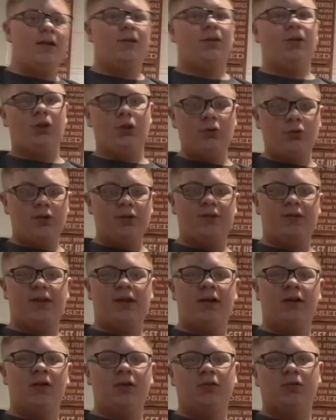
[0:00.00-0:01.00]
You can
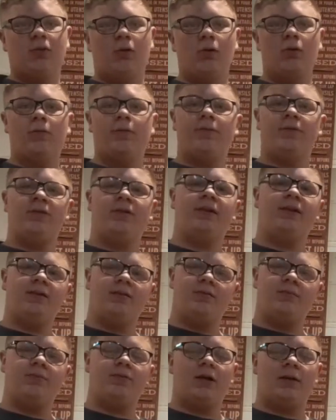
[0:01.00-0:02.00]
tell, hopefully,
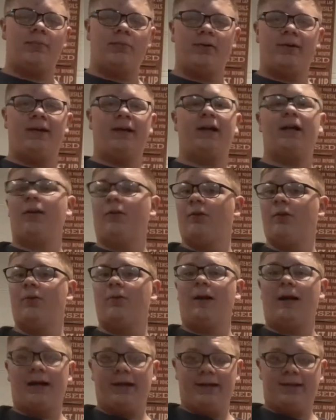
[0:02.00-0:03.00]
probably, I don't
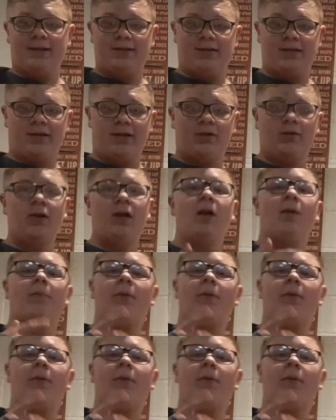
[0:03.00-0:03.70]
know, I can tell.